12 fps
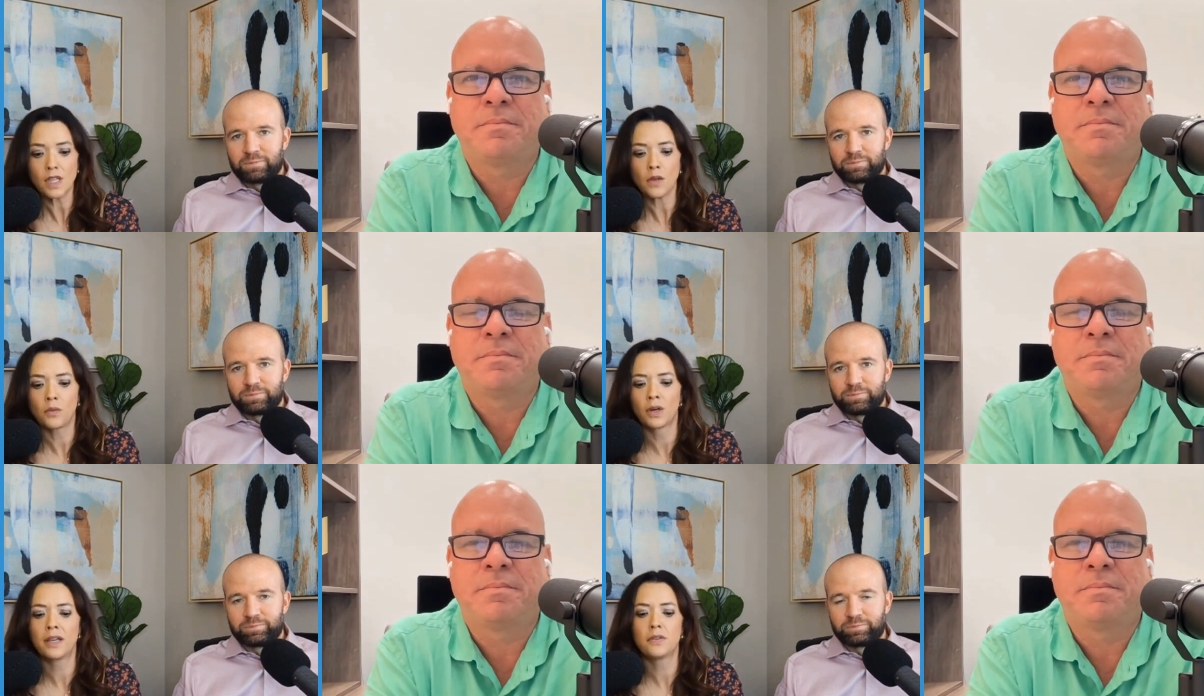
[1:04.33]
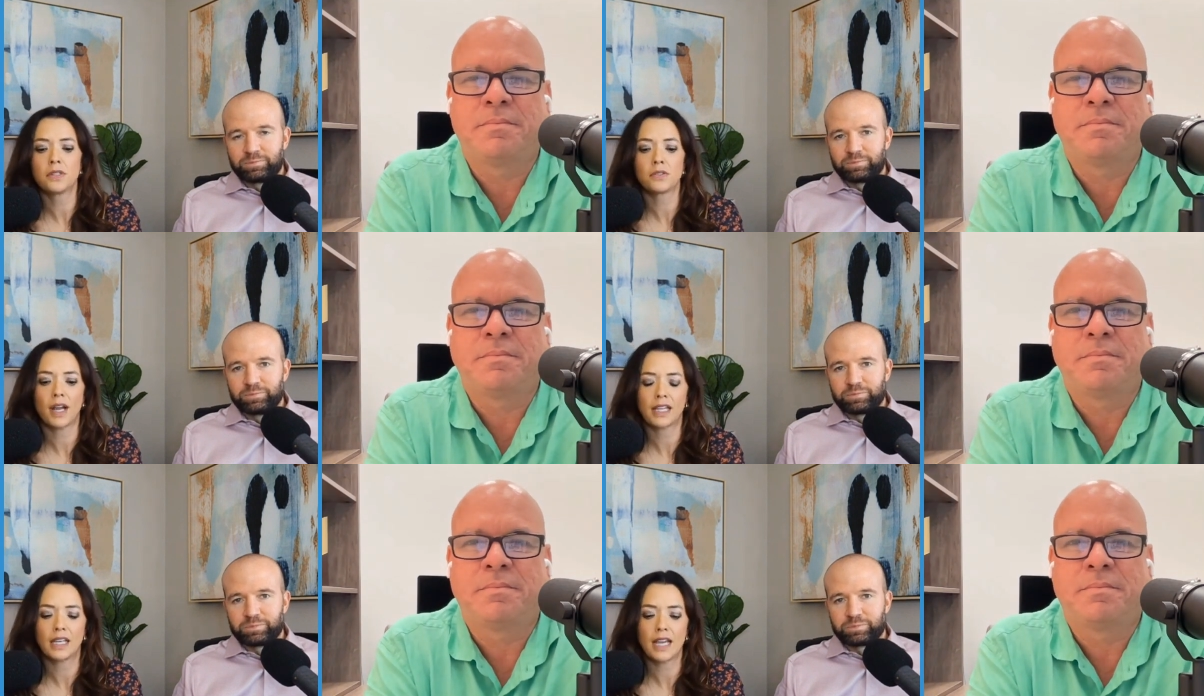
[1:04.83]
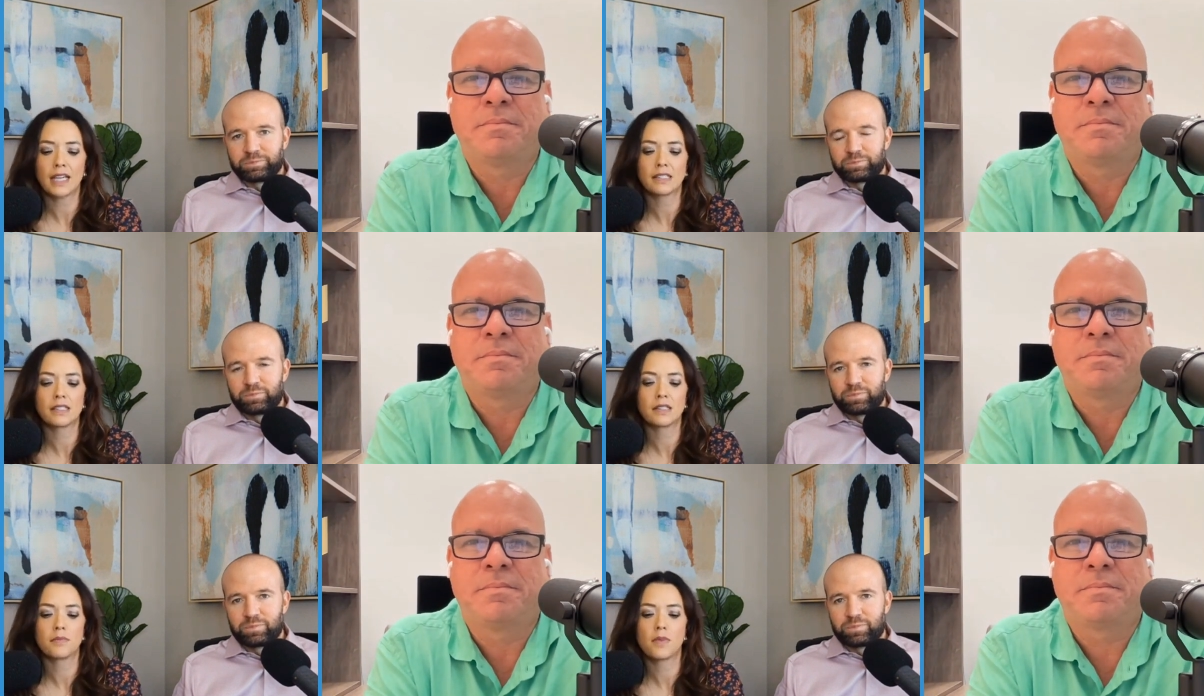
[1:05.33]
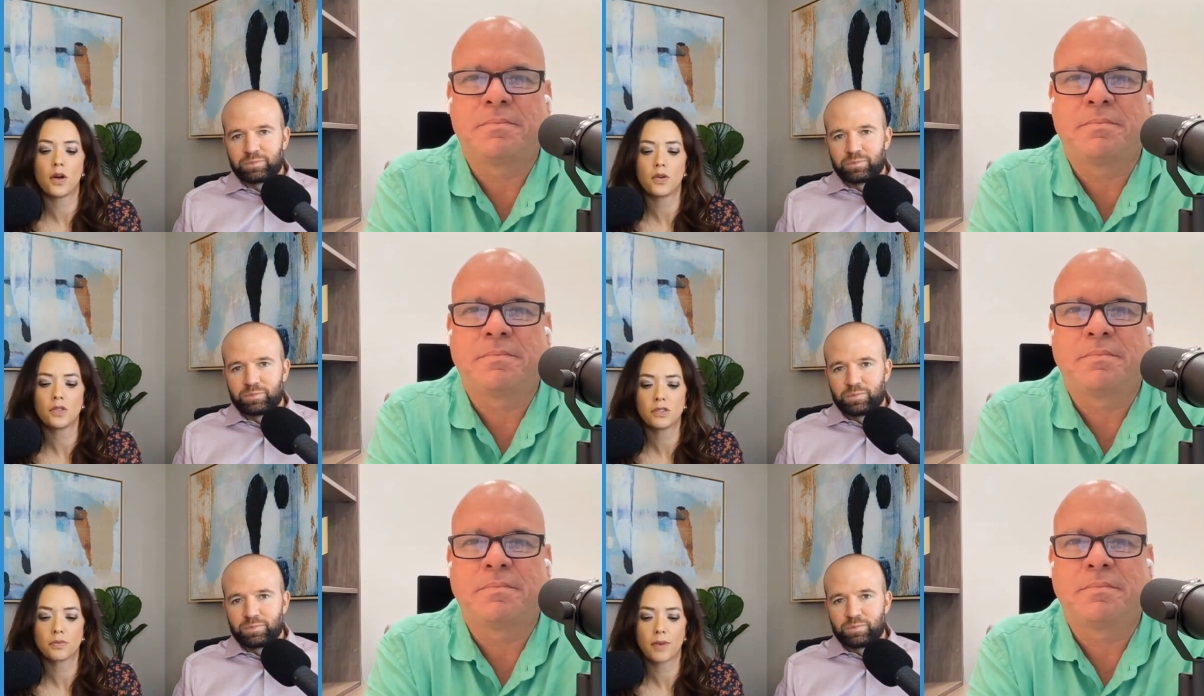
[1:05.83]
Speaker 1: where he was recognized as the
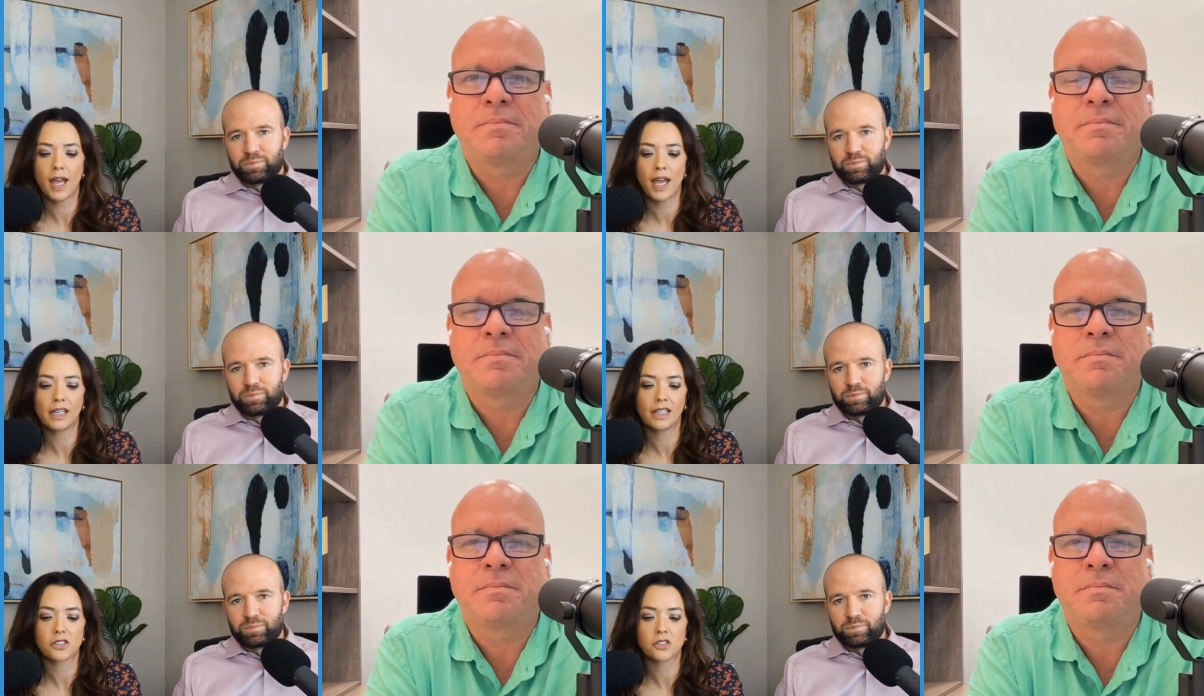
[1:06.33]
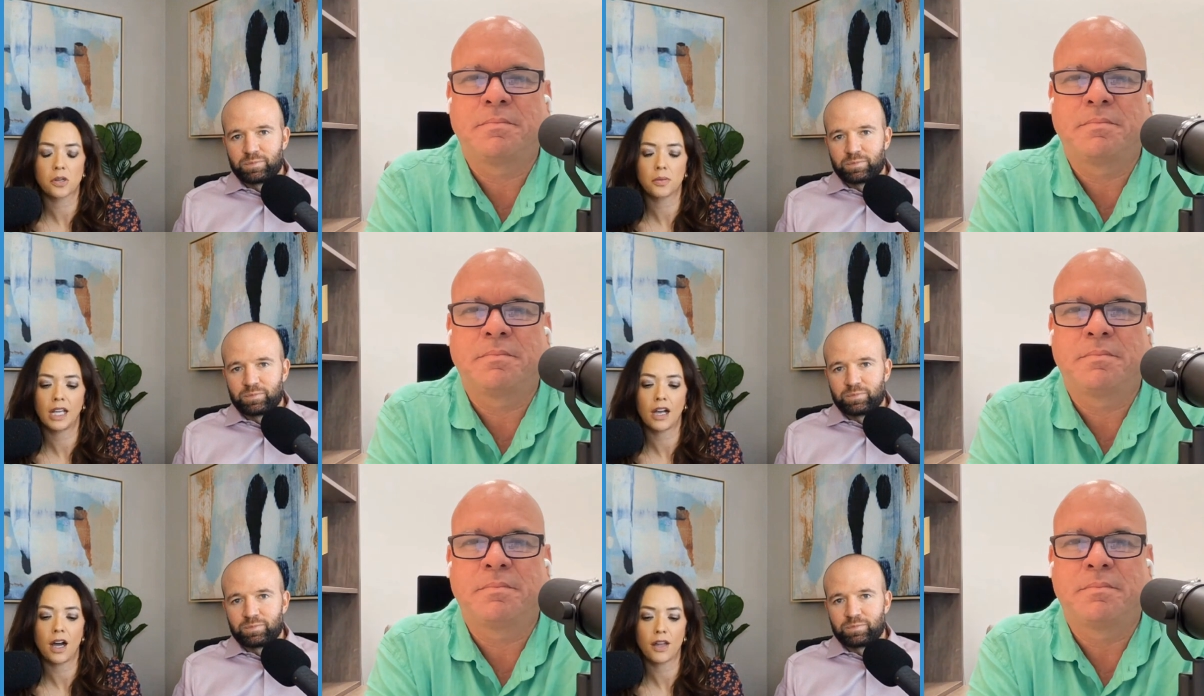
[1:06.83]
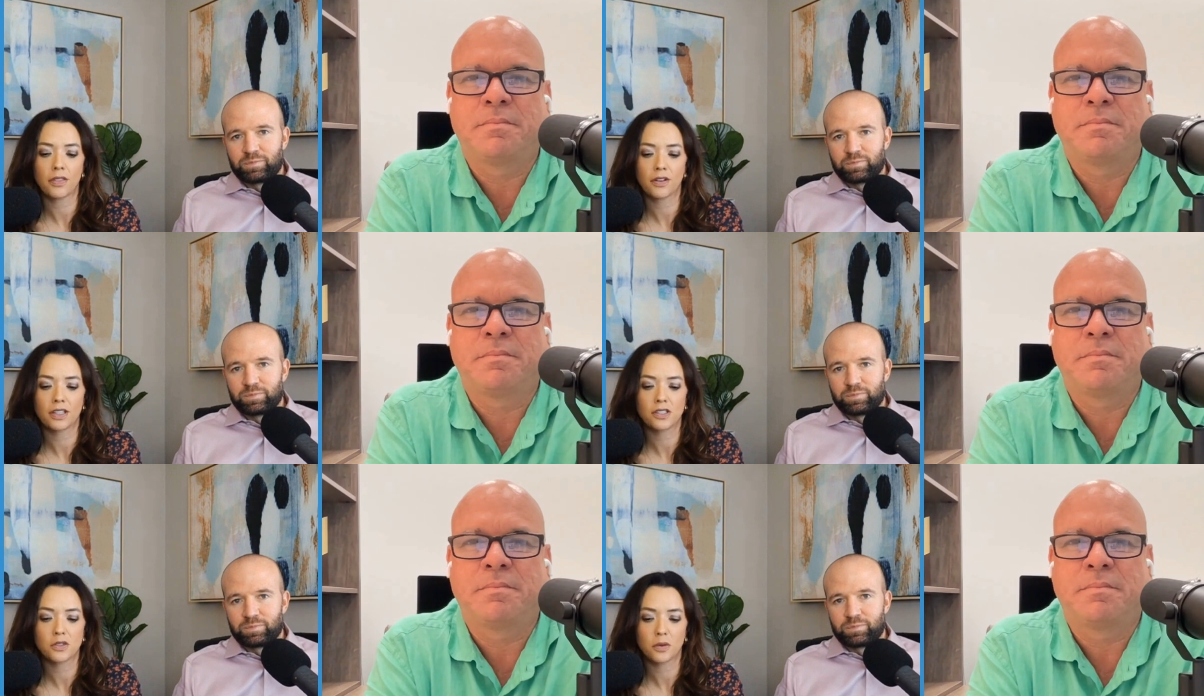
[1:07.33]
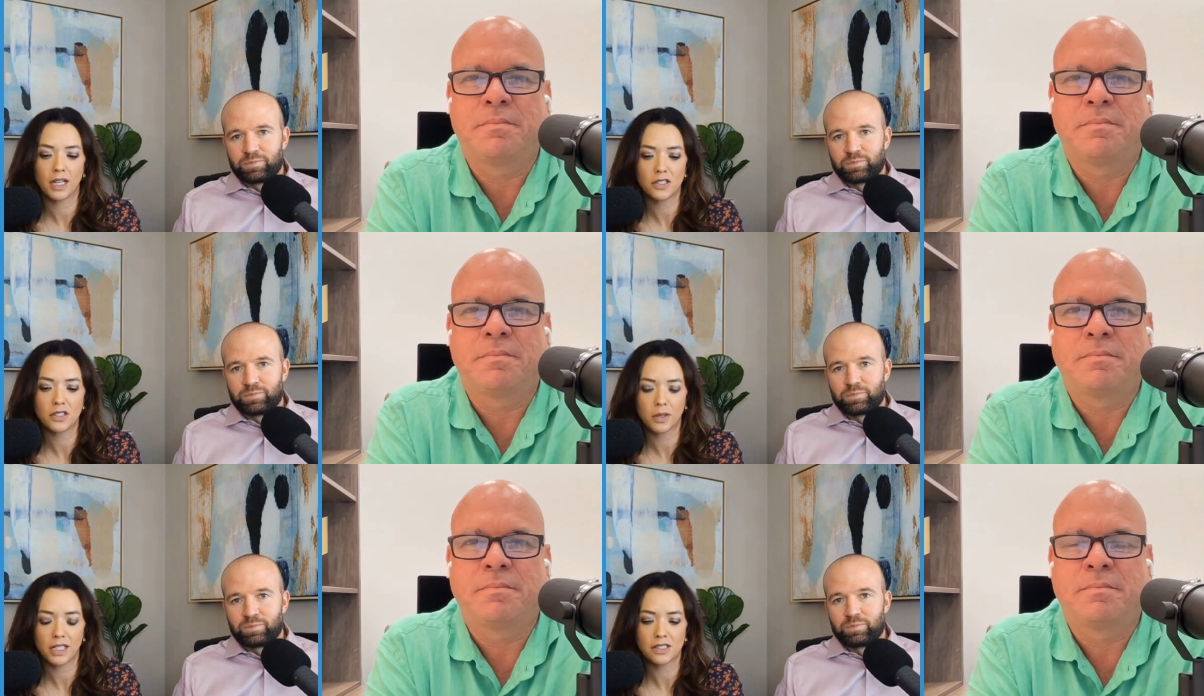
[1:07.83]
most read contributing author in
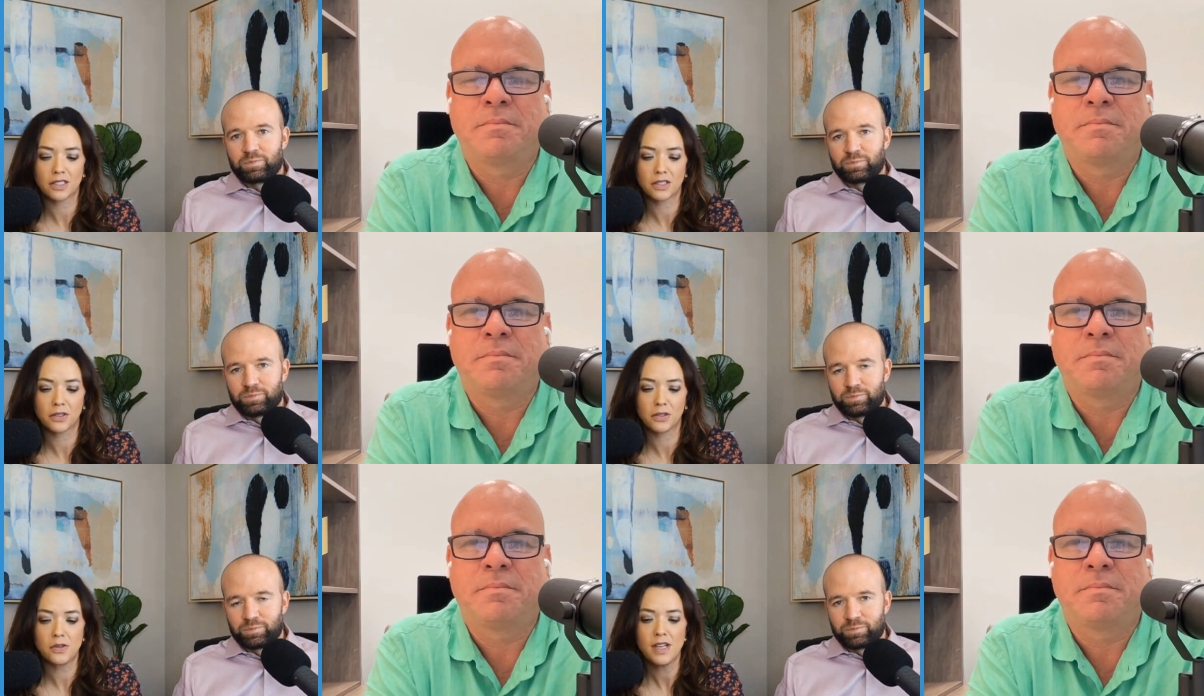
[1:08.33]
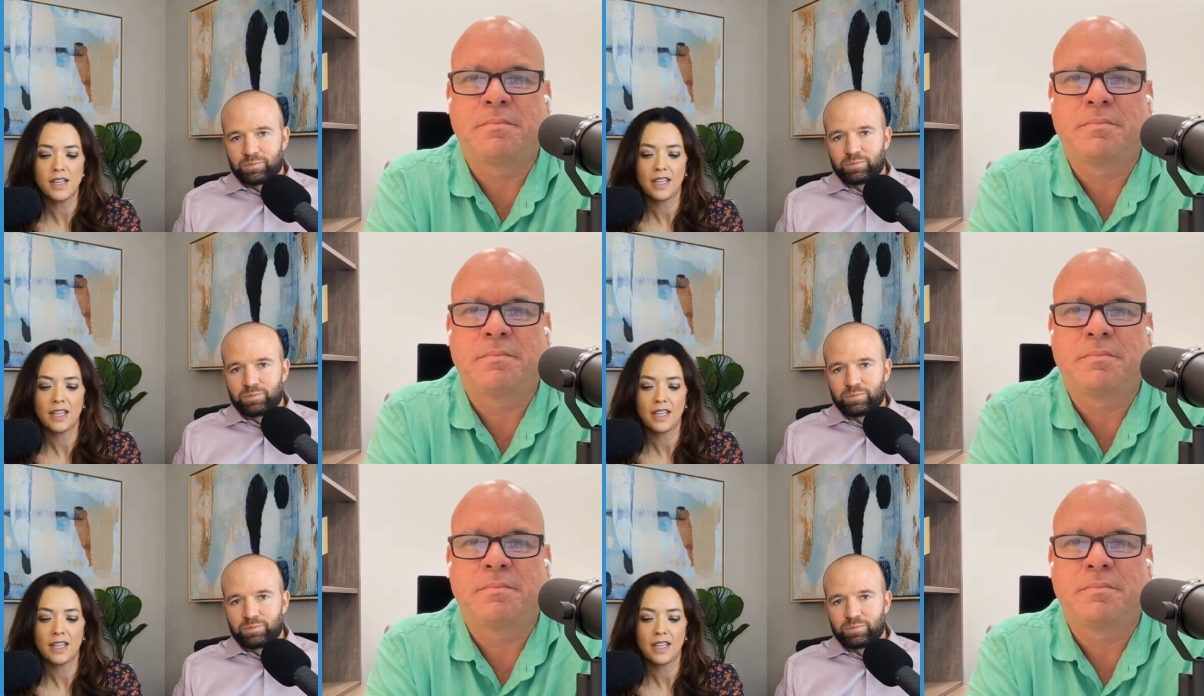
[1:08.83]
2022